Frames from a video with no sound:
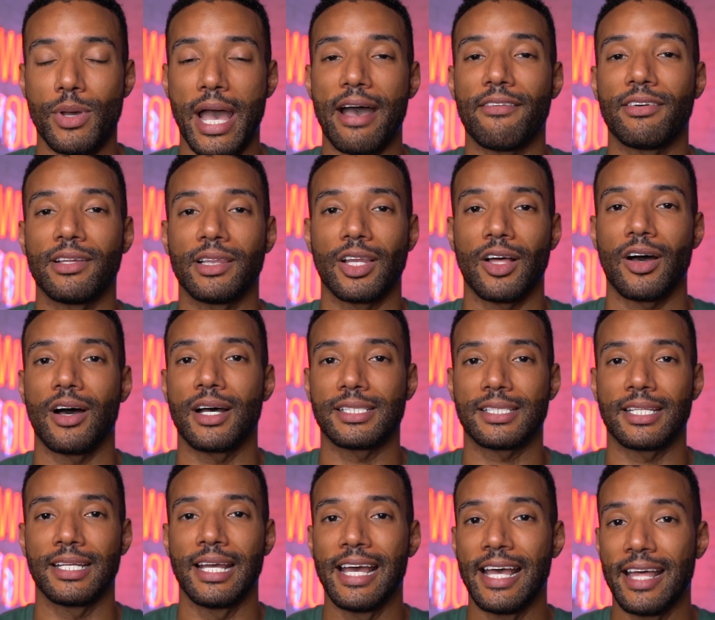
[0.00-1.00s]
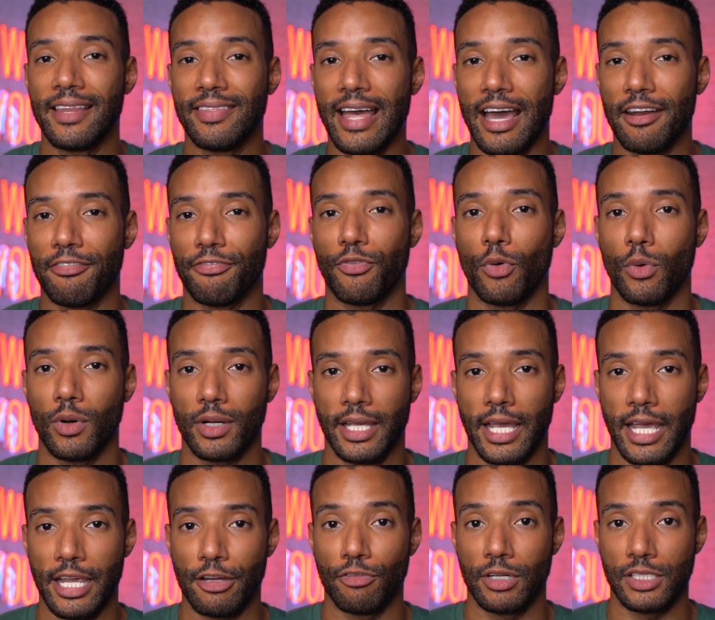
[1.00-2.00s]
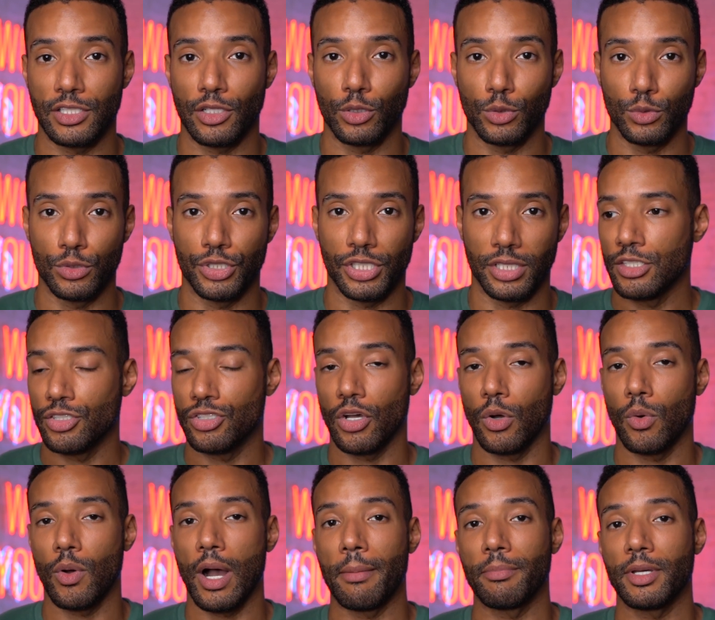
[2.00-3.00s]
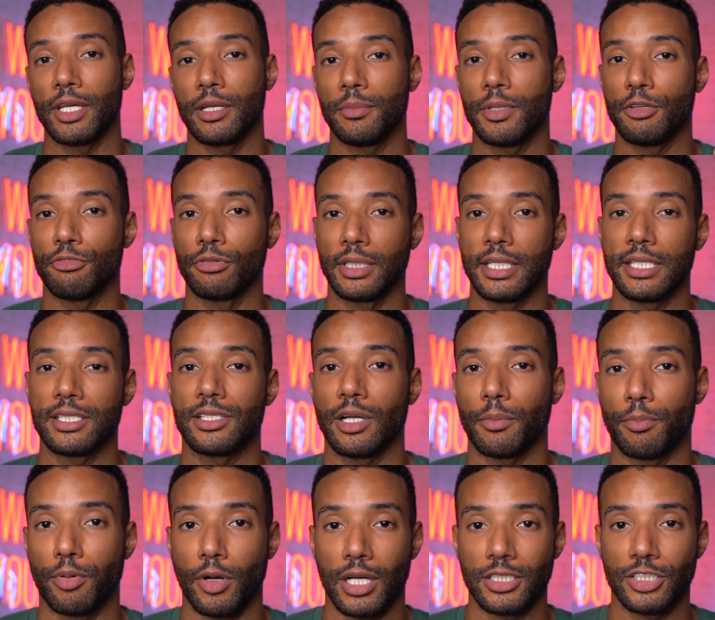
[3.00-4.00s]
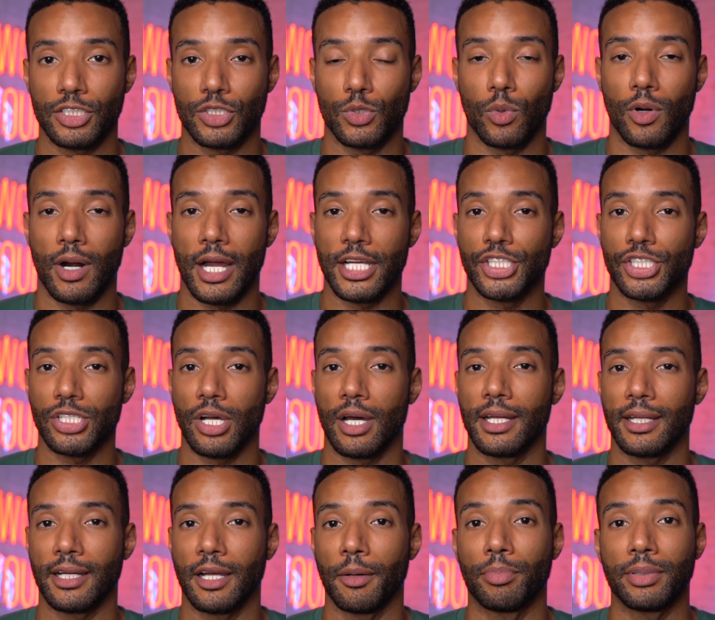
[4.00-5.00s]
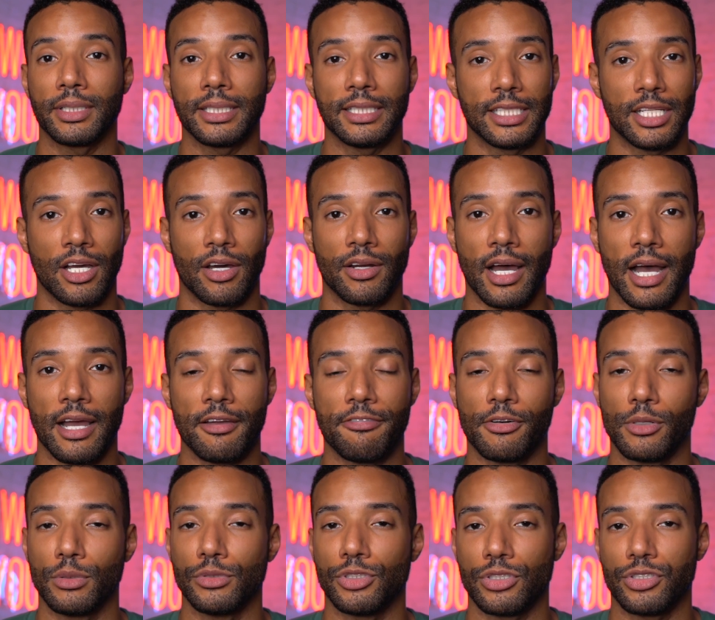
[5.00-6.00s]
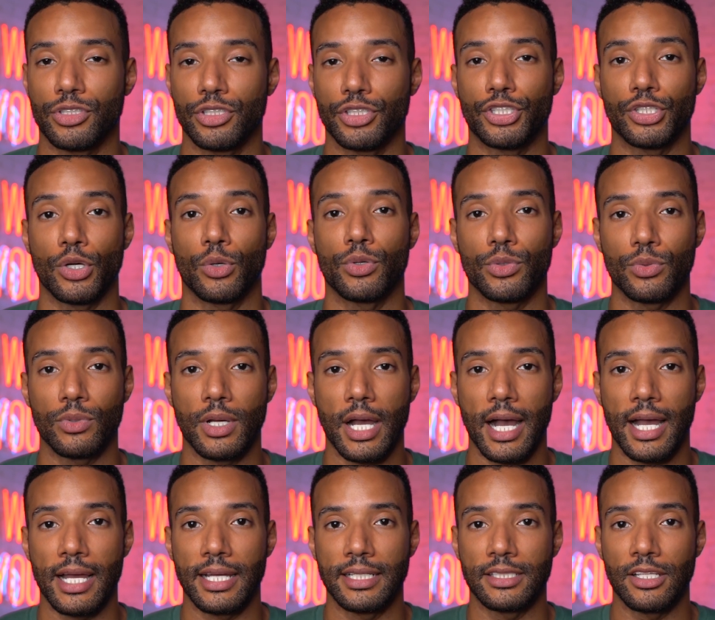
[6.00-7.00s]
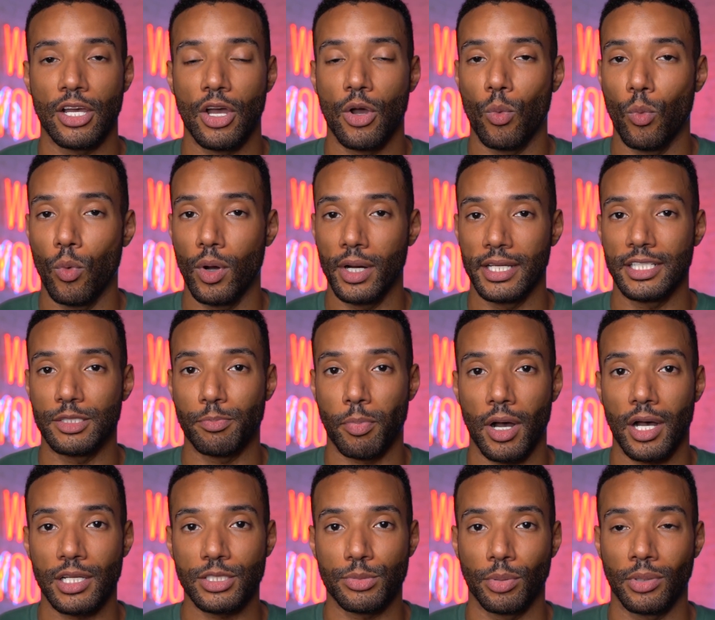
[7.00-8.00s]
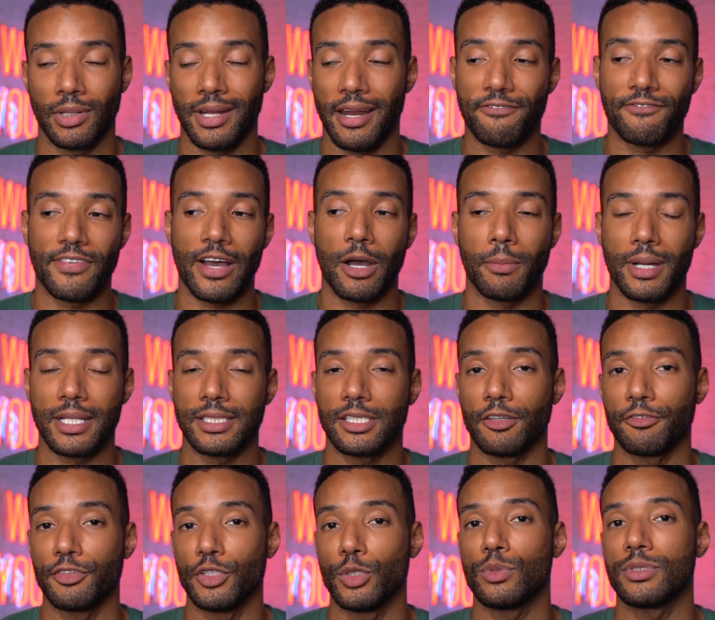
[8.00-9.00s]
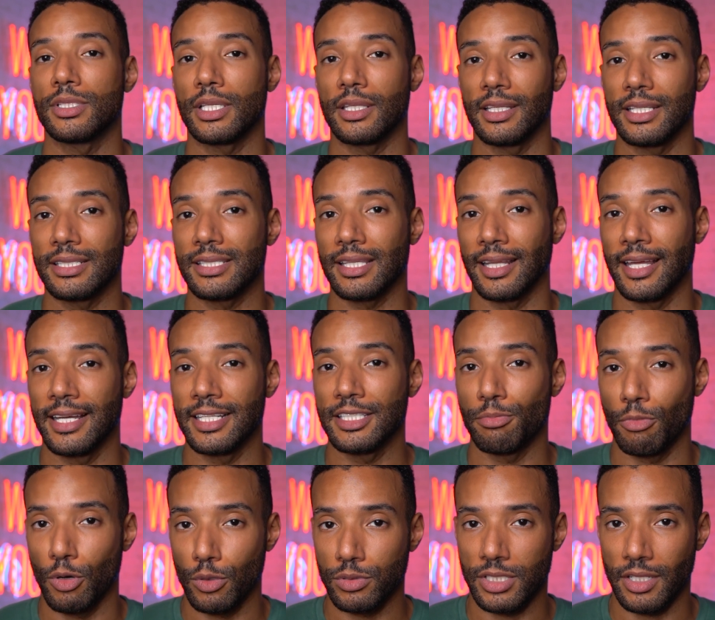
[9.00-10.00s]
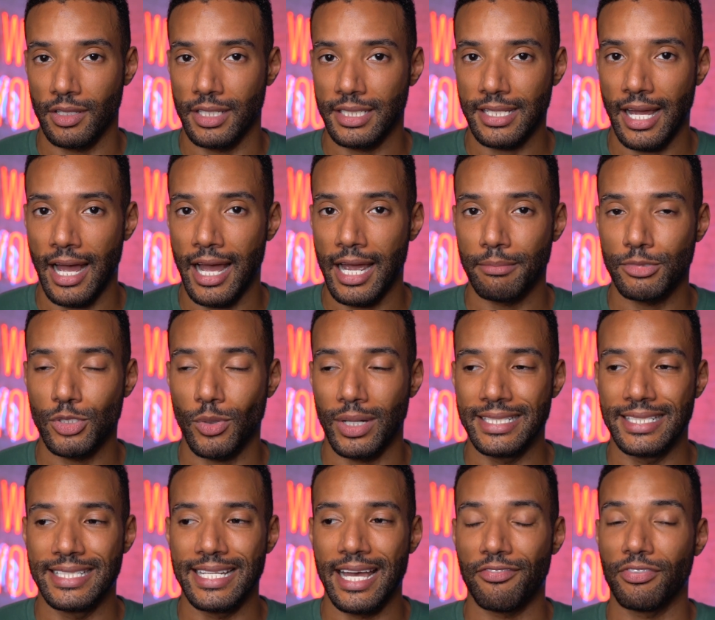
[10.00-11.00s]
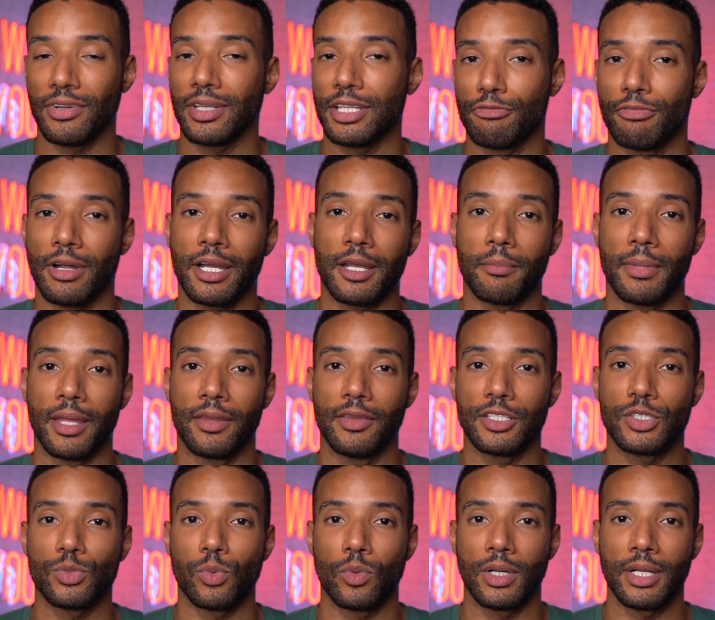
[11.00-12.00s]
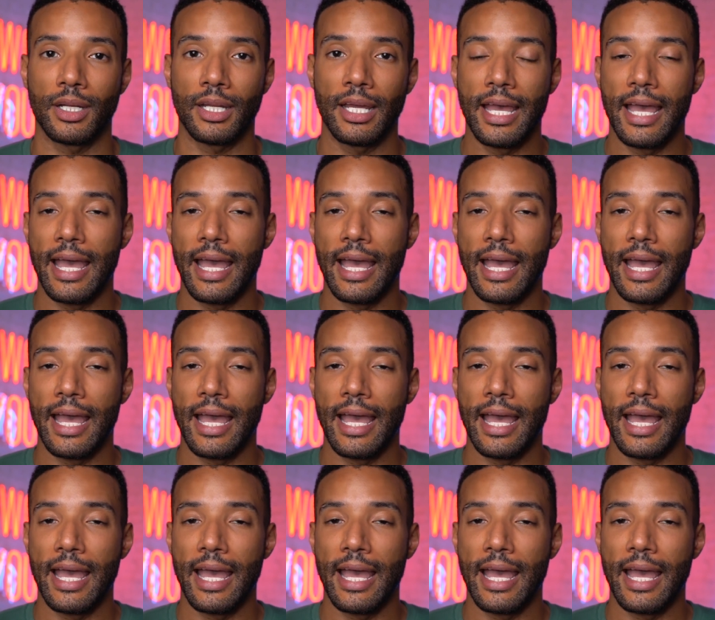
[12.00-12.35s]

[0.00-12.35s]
you haven't lost that 4K resolution. So I'm going to be releasing a project where I shot it completely on iPhone just to show you guys what is possible, and I found myself using this lens most of the time, so I definitely recommend this one